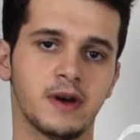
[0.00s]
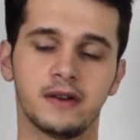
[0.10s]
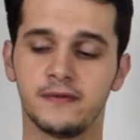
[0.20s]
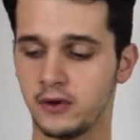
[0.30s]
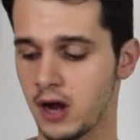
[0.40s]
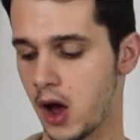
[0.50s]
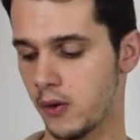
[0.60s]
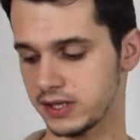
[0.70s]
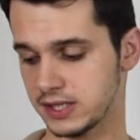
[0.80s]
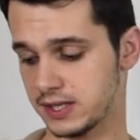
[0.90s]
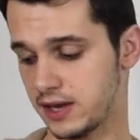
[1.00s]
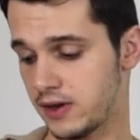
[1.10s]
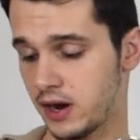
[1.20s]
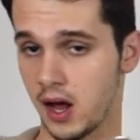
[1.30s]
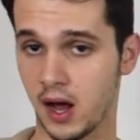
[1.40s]
but for now, as I said,
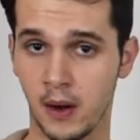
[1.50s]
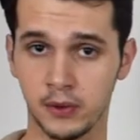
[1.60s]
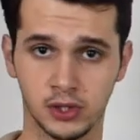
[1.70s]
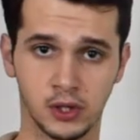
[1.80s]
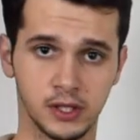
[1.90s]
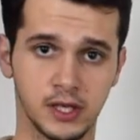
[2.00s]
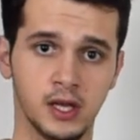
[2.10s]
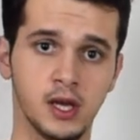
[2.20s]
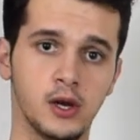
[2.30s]
that I was only